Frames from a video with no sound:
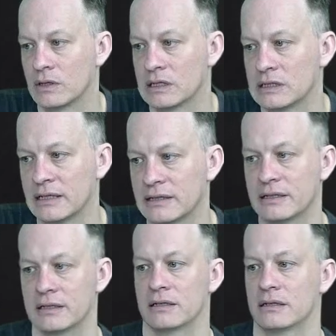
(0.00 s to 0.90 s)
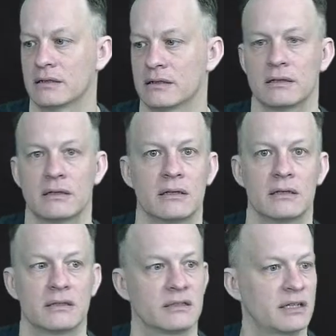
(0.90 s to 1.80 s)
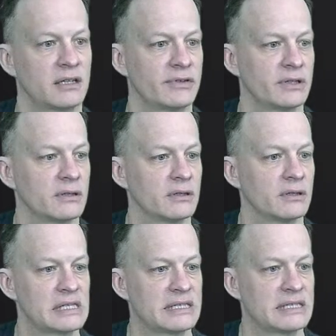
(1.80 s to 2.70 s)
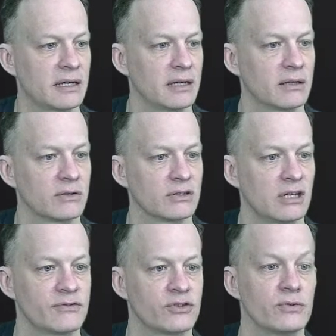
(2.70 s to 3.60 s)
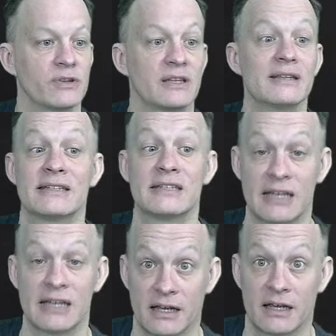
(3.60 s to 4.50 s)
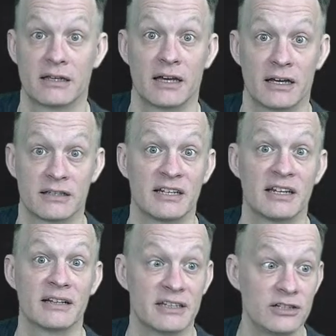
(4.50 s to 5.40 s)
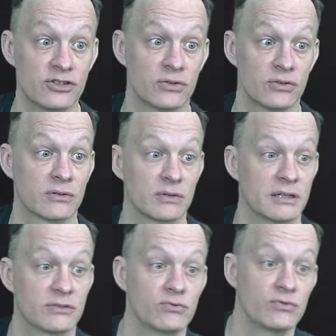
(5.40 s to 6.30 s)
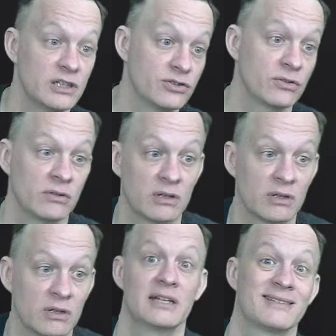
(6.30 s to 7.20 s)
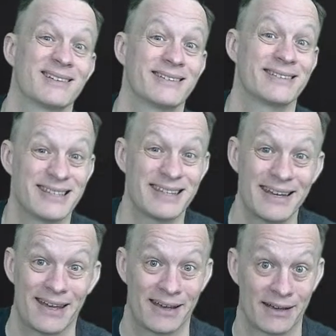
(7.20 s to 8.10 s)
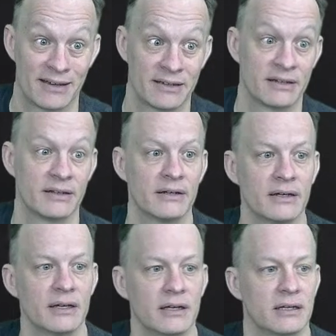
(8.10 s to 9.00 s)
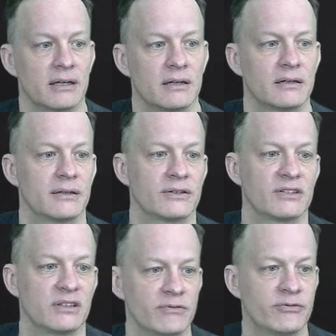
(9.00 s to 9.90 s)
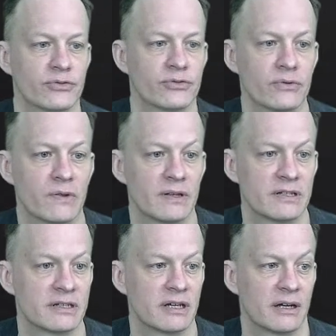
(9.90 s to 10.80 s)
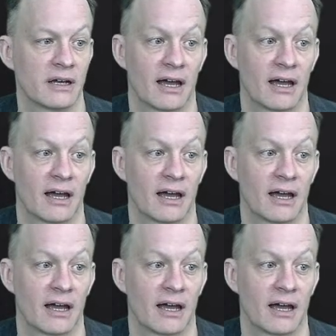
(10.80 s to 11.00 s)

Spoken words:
Santi. 7. Saying. There's a lot of truth in this saying. Yes, in el dicho. Yeah, es un dicho. It's a saying. There's a lot of truth in this saying.